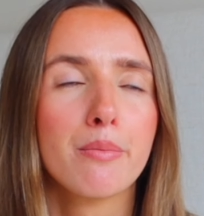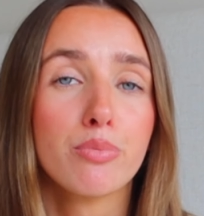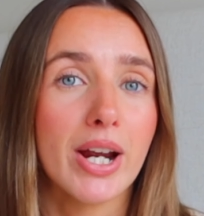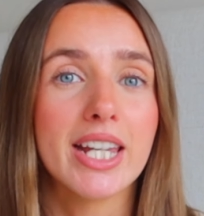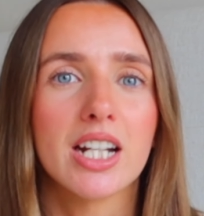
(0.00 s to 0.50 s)

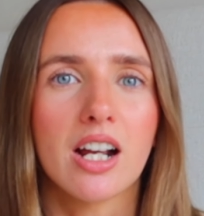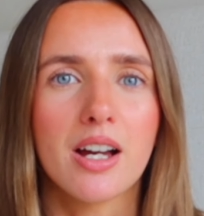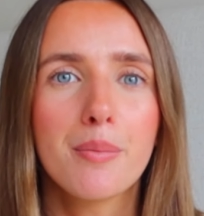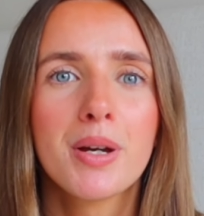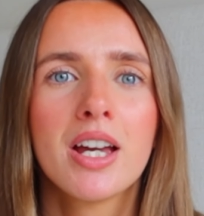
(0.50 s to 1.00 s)
break it
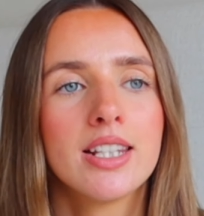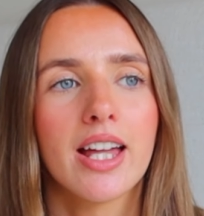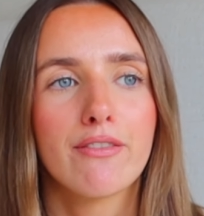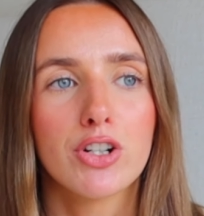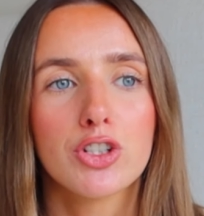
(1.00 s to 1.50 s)
up
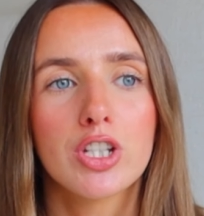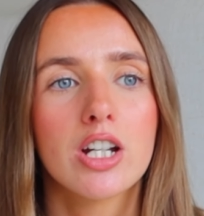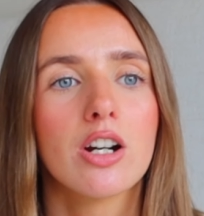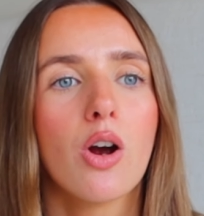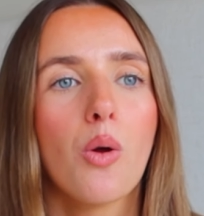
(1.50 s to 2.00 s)
that first
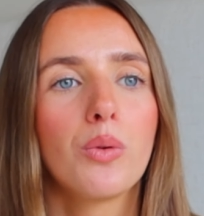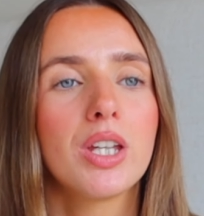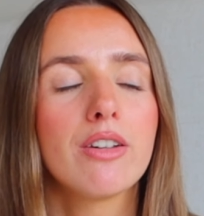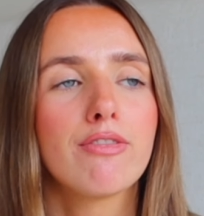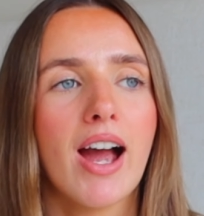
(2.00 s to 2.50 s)
year,
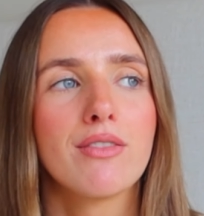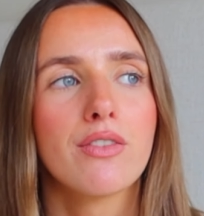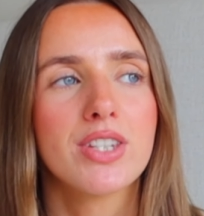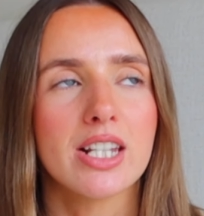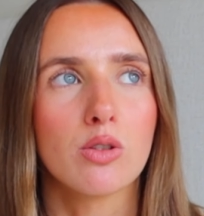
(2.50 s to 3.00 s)
only five
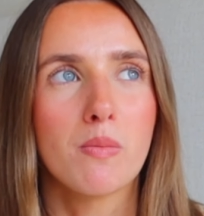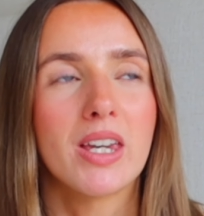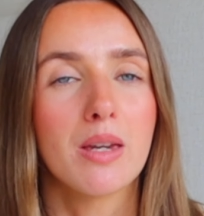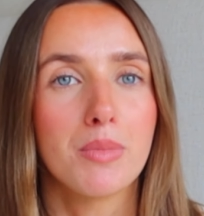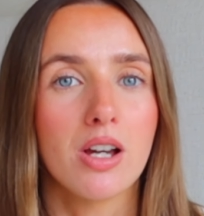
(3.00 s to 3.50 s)
of six will
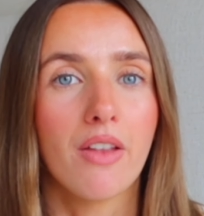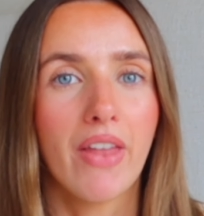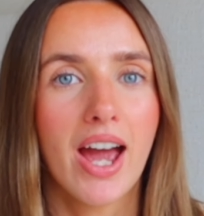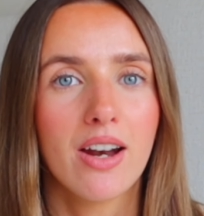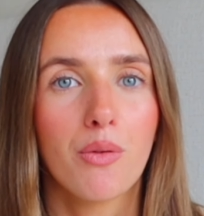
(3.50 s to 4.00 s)
make it beyond
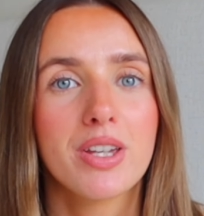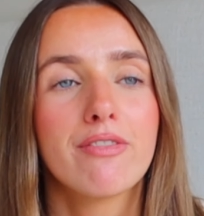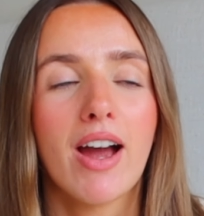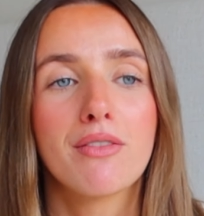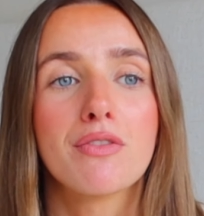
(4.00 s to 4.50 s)
that. Only
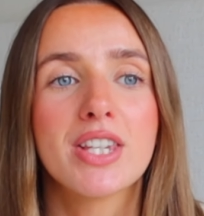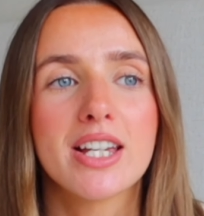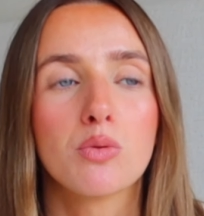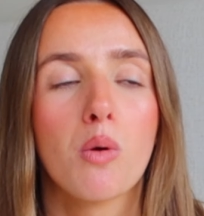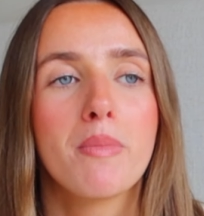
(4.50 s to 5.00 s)
five of
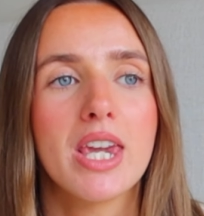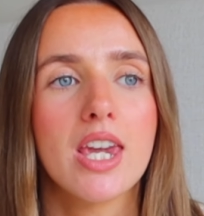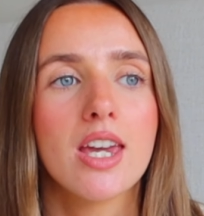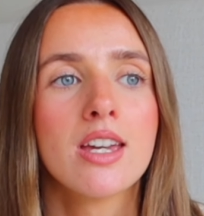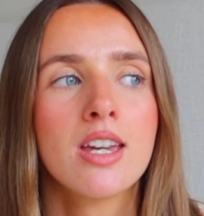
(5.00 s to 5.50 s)
six will
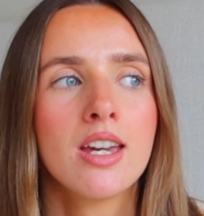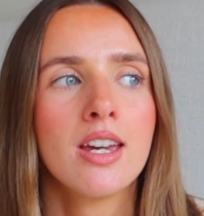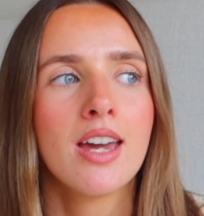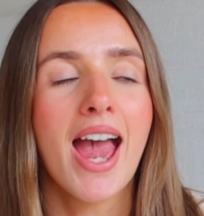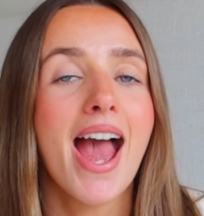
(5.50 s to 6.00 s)
be
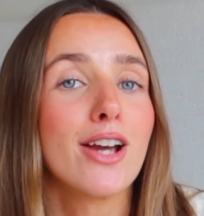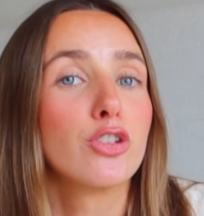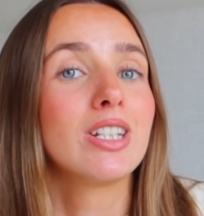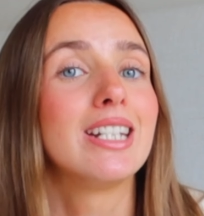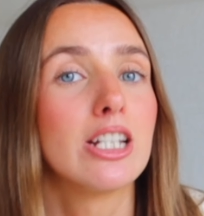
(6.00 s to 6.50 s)

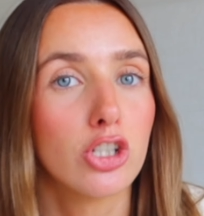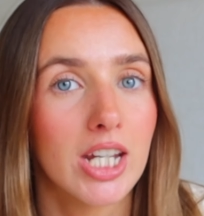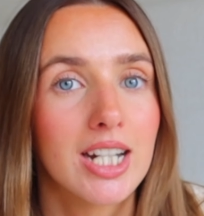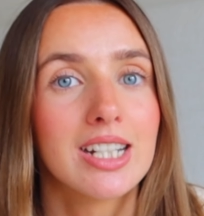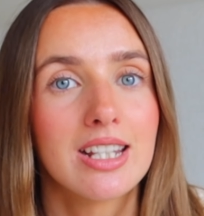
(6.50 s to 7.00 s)
actually
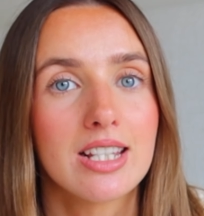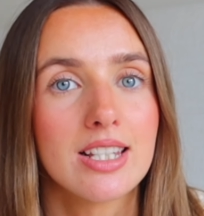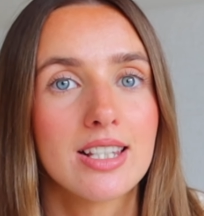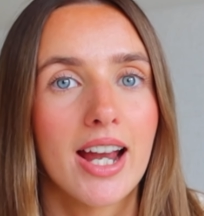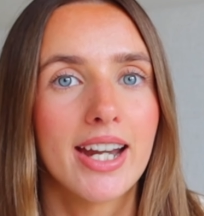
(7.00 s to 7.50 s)
initiated into the
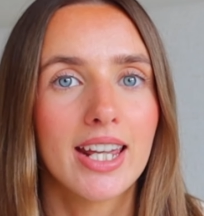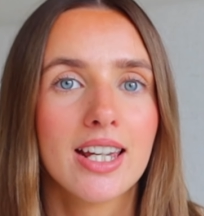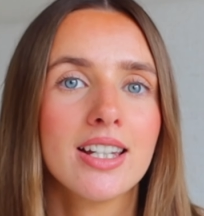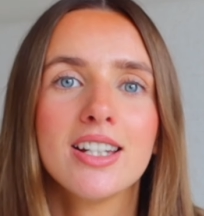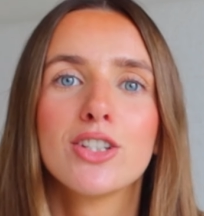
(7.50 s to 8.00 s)

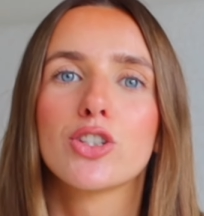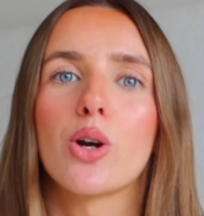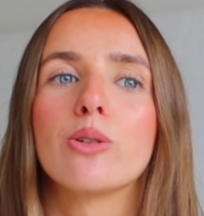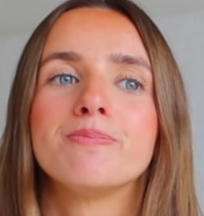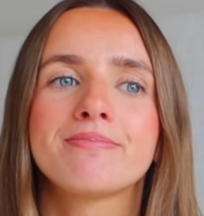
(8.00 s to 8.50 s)
society.
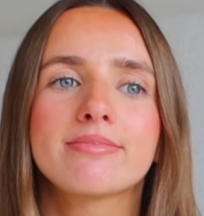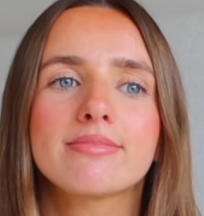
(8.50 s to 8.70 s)
So